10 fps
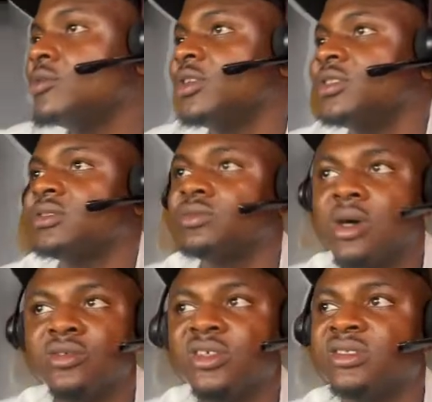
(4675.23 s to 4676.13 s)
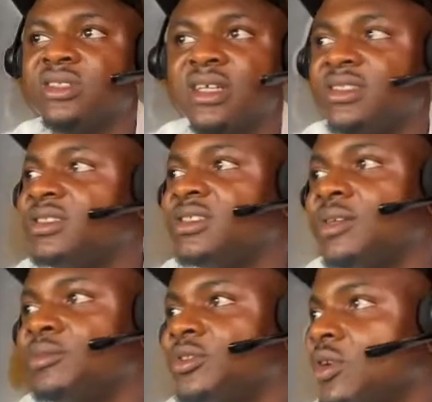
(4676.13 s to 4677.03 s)
I'll just start changing them to
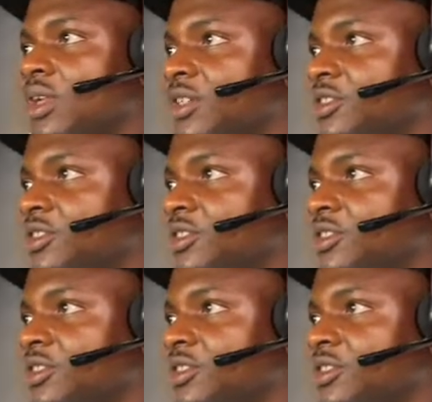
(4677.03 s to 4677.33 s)
scholarship,